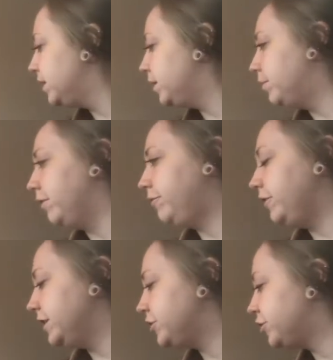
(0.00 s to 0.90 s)
But
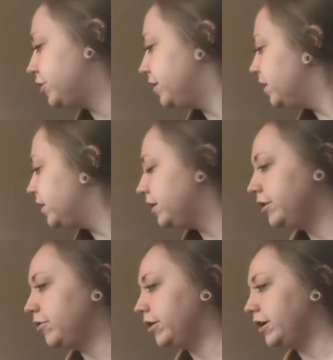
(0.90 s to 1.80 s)
finish
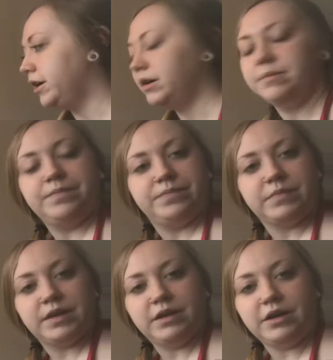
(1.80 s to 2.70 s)
your
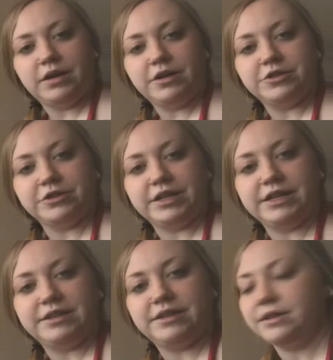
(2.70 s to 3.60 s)

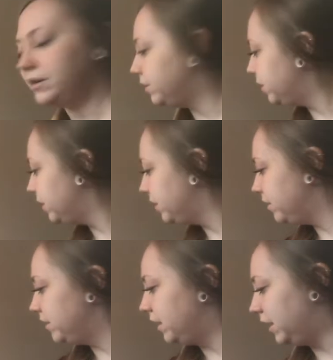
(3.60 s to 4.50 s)
underneath
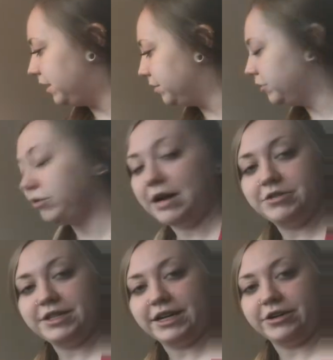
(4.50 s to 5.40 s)

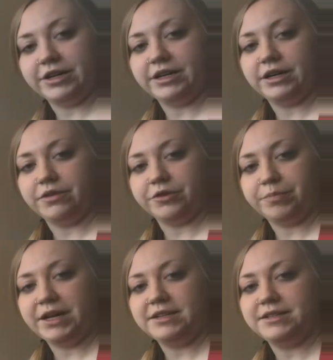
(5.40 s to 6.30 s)
ground area of
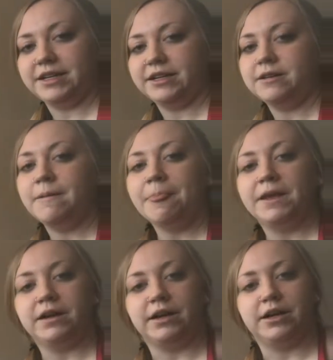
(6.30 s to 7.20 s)
your painting,
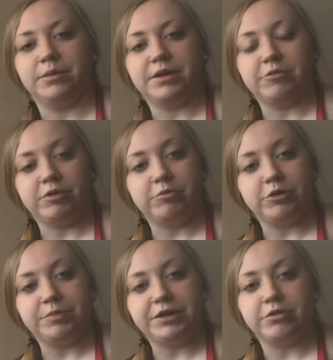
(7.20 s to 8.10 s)
and we
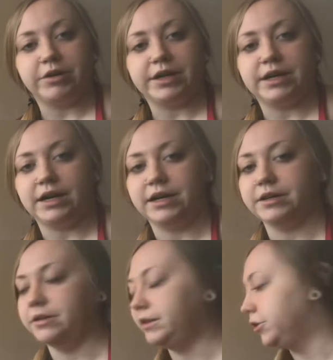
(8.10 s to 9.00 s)
will be going
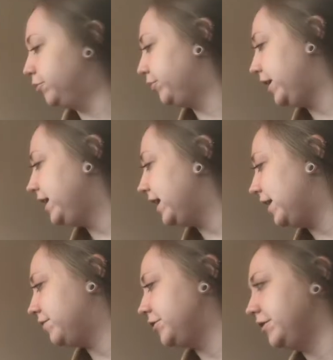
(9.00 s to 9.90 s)
on a little break
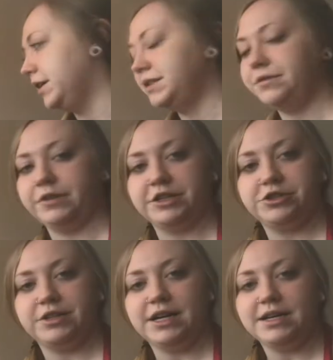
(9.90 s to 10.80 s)
after you guys
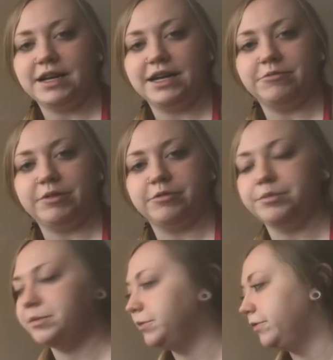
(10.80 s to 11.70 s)
finish that, and we will
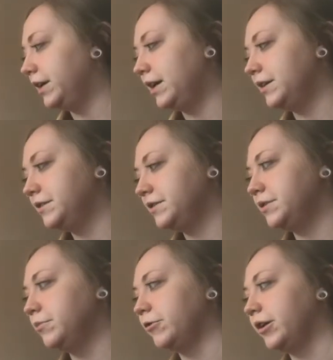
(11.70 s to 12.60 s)
be moving on to
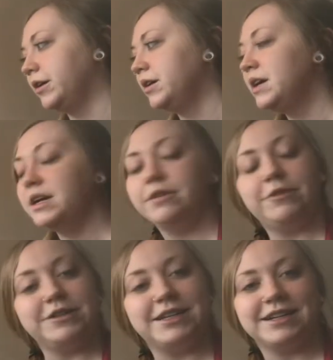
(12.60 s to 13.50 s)
some more
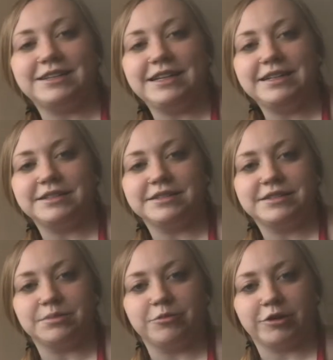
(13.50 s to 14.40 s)
fun techniques and
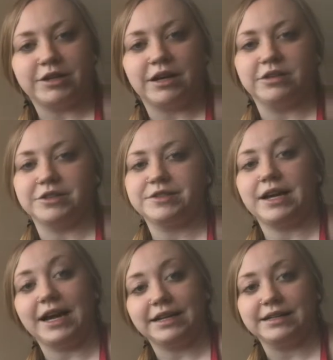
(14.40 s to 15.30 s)
some more colors
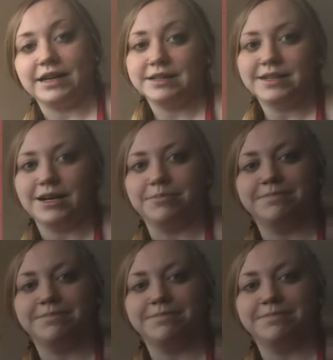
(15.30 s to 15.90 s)
added on top.